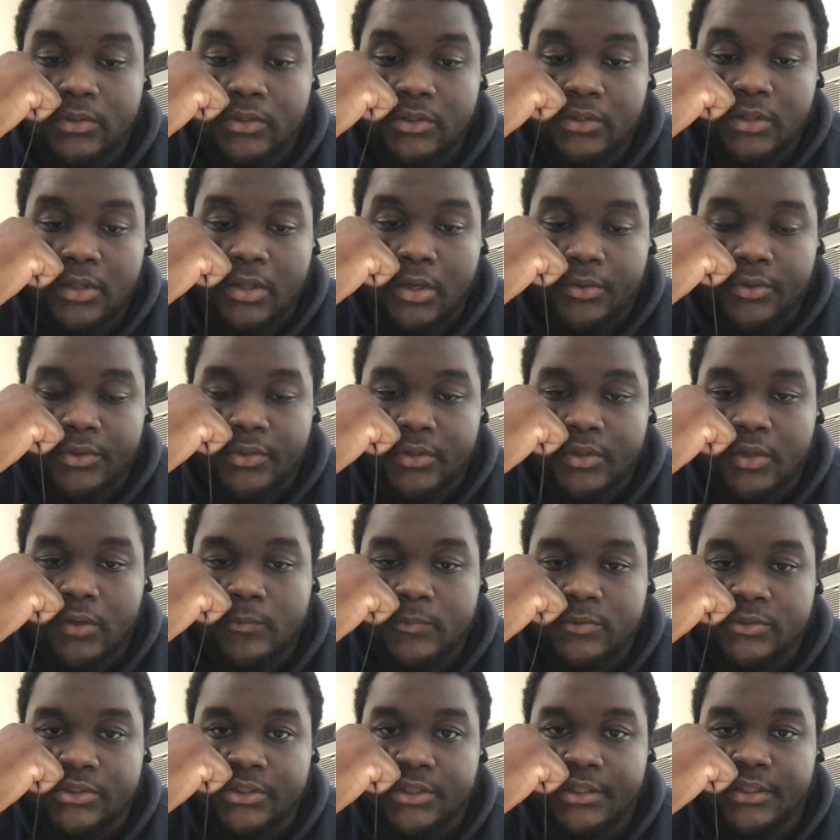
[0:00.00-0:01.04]
Yo,
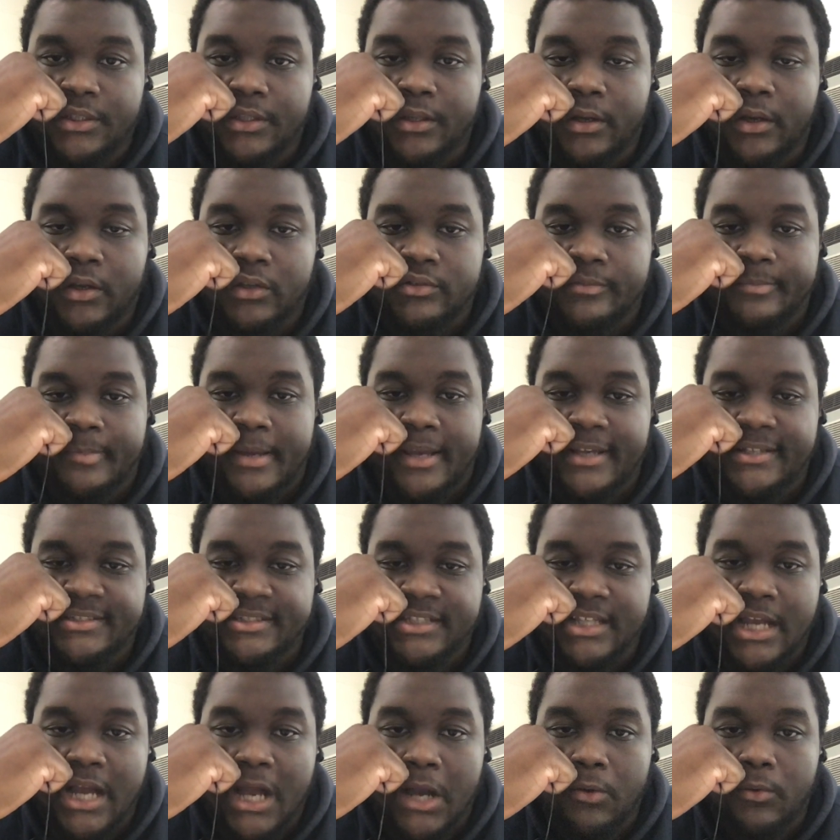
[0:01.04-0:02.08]
what's good, y'all? It's
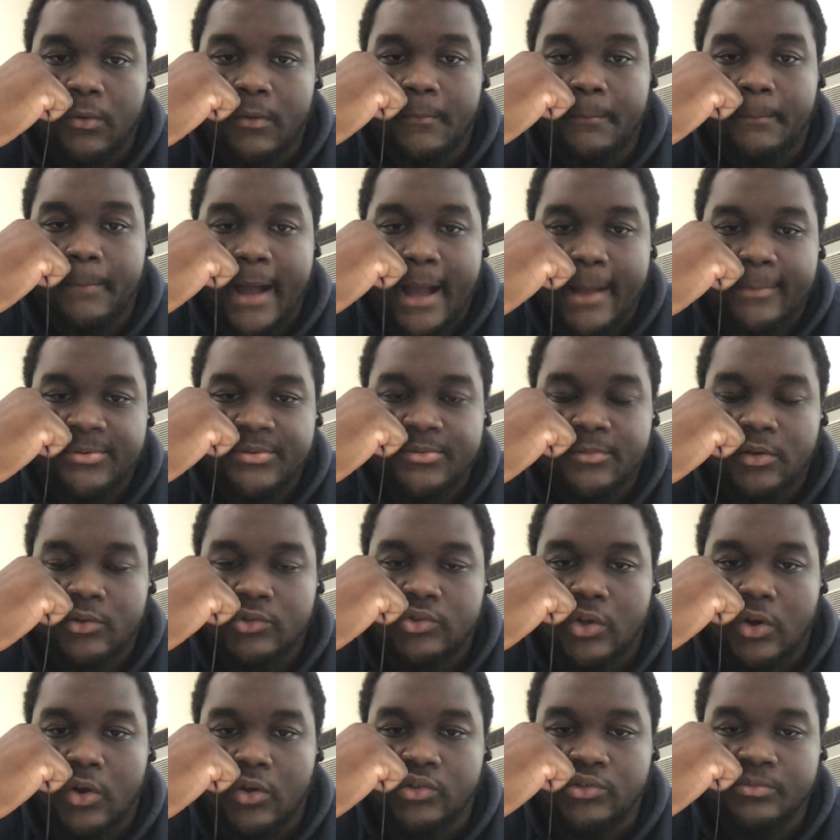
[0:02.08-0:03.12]
Bassey, Akwa. And Pop Smoke
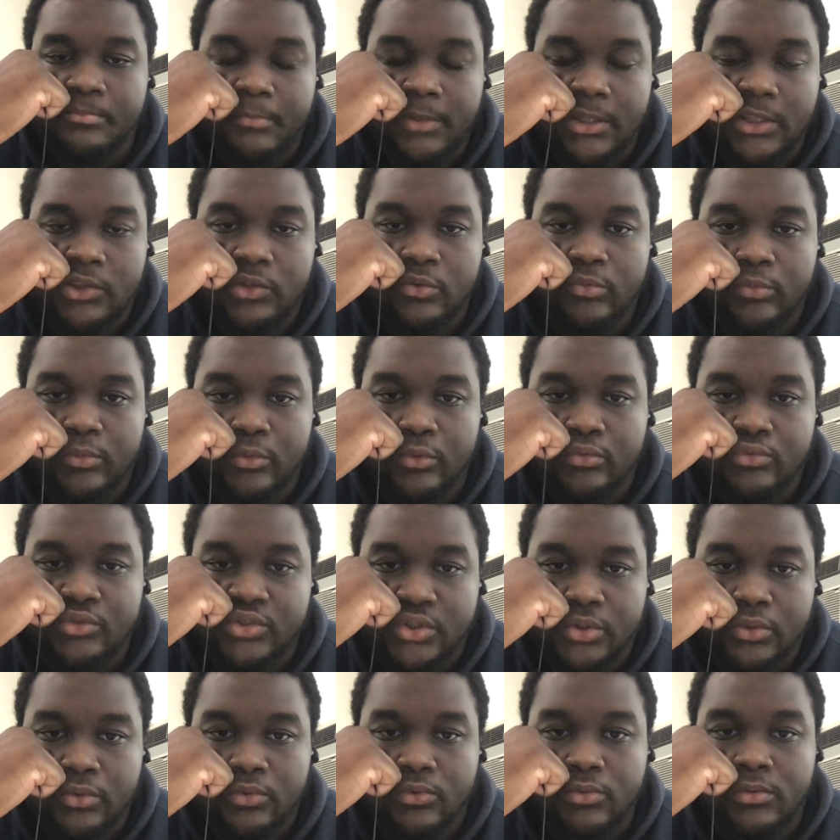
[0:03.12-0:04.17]
talks Meet the Woo
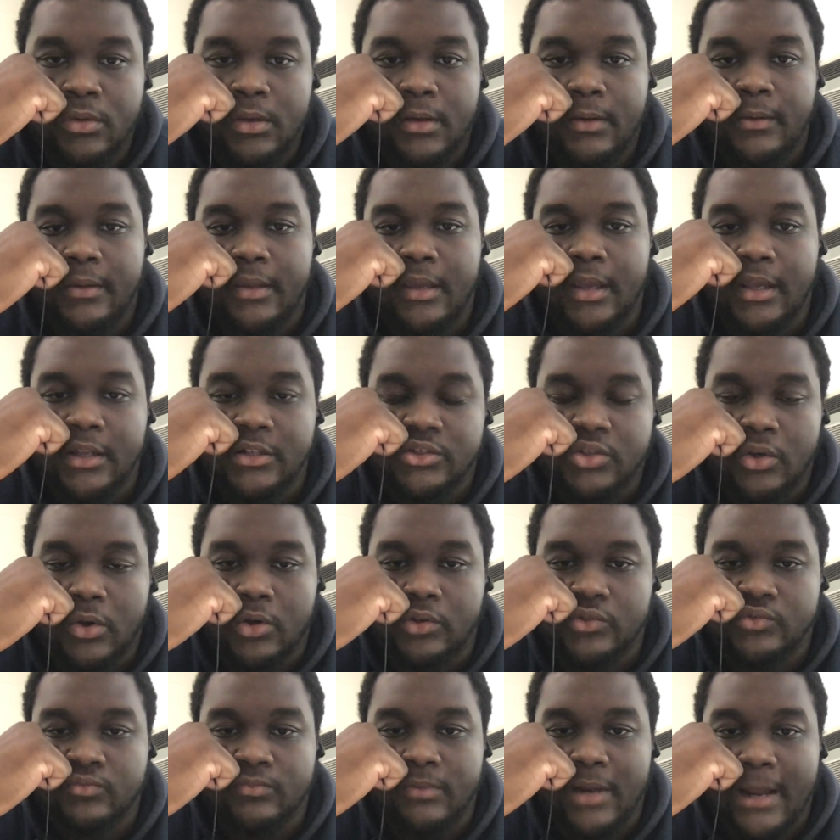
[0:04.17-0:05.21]
too, and
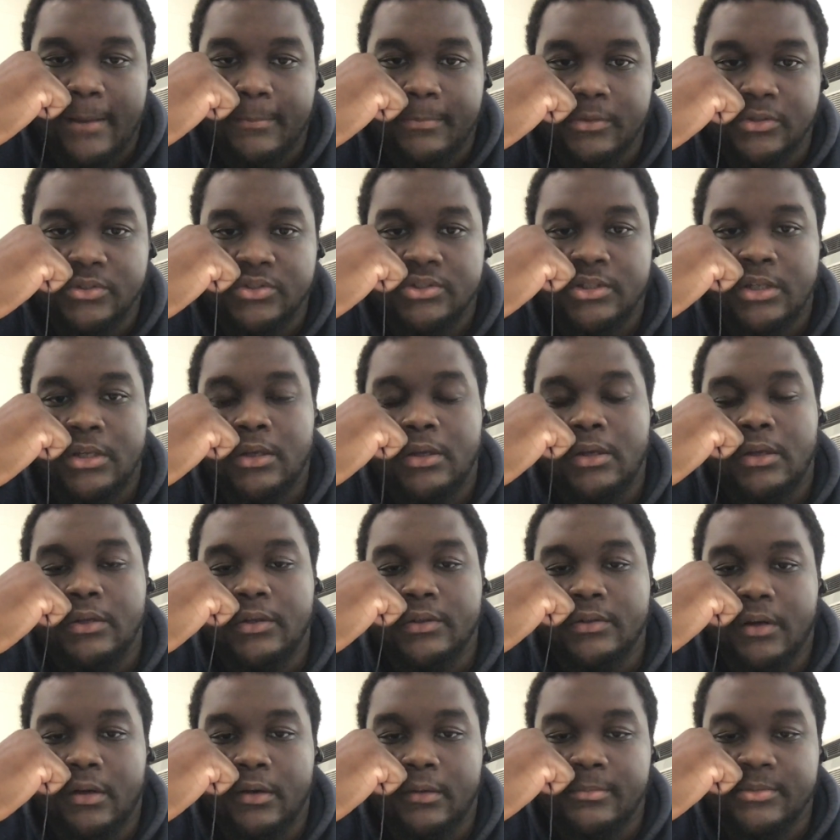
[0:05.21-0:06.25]
talks rappers.
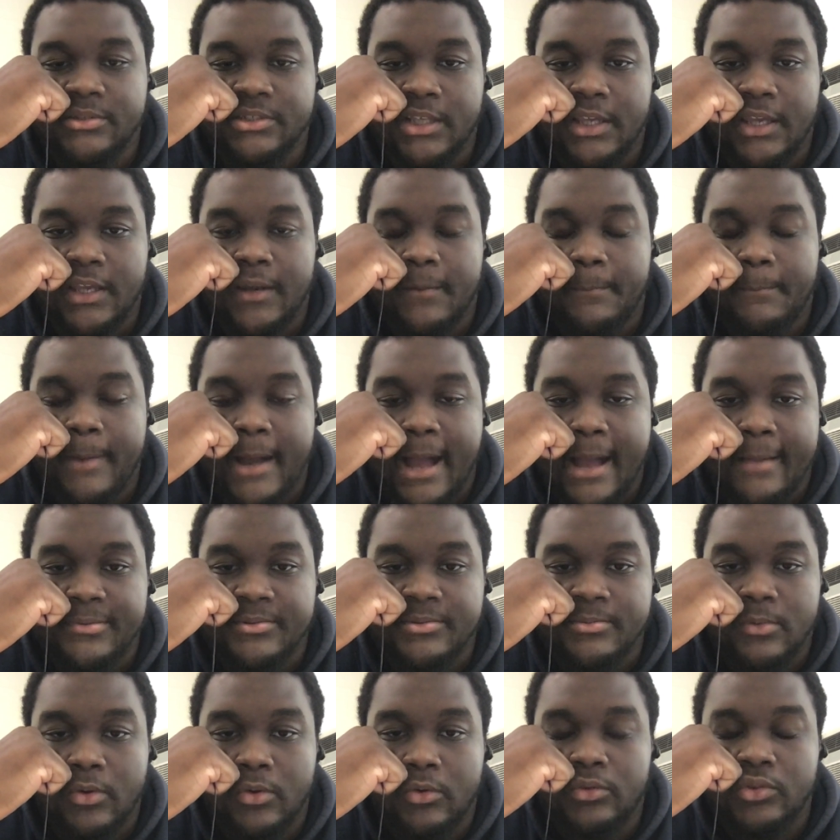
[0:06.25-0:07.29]
You know what I'm saying? The Pop
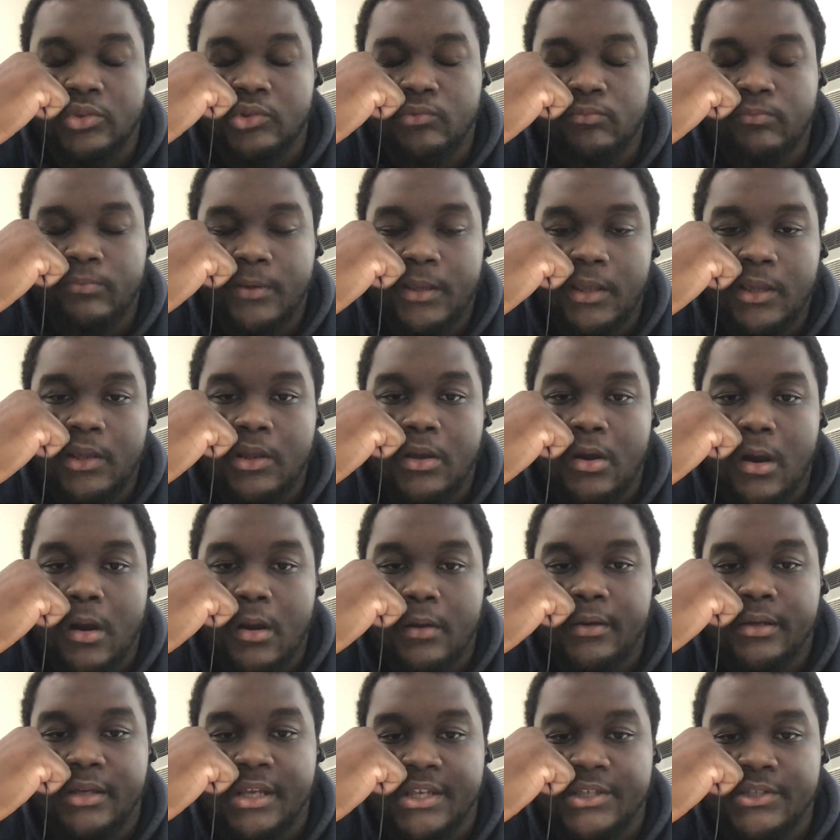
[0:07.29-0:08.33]
Smoke, the
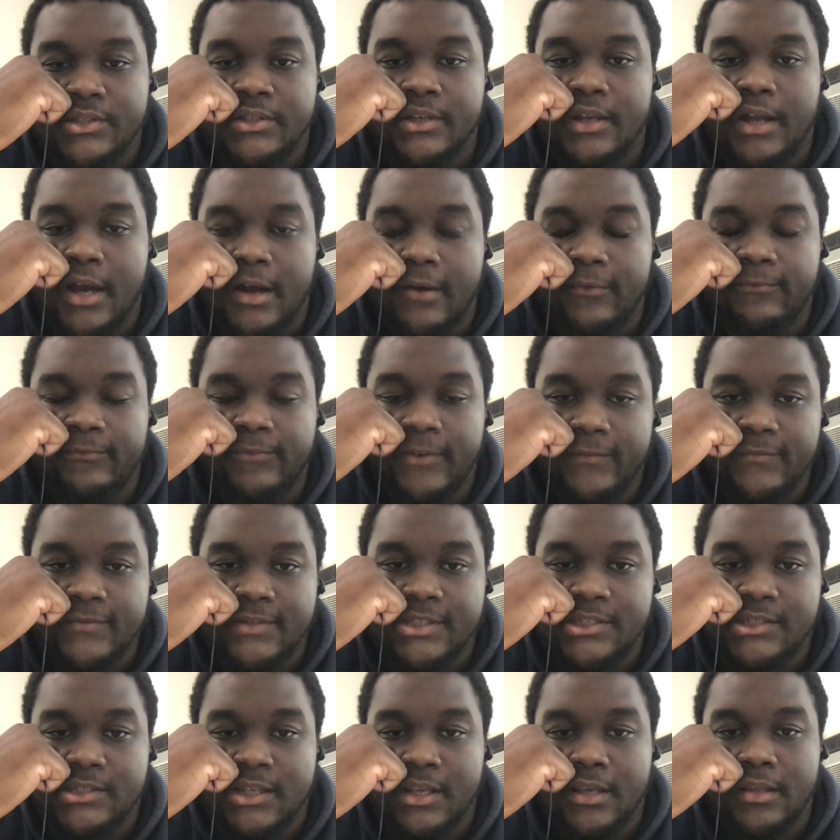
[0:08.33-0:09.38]
reincarnation of
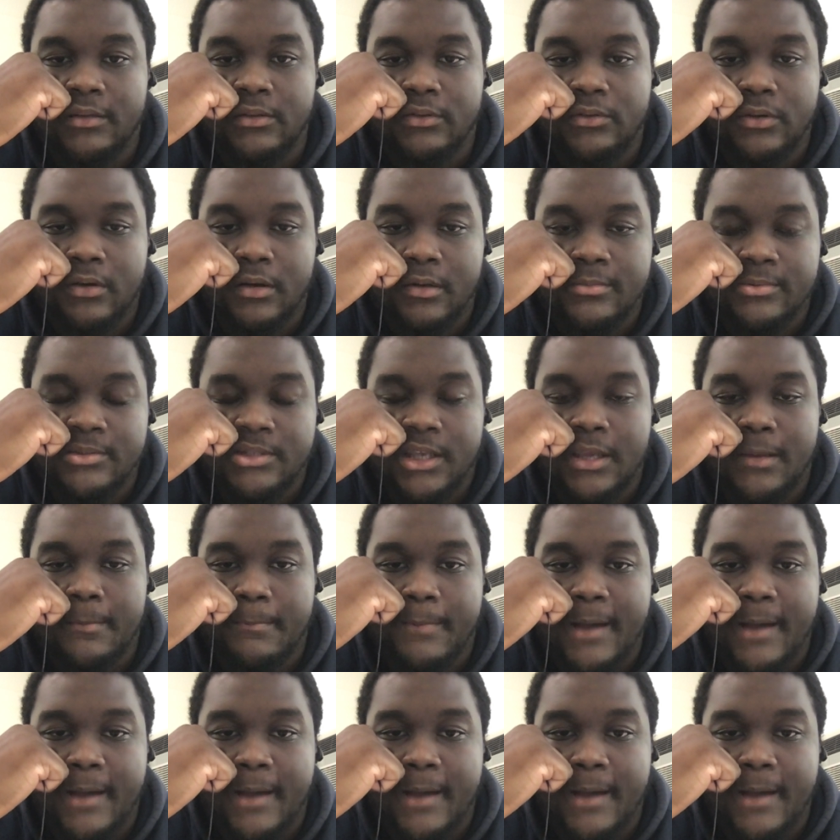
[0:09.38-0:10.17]
50 Cent. You know what I'm saying?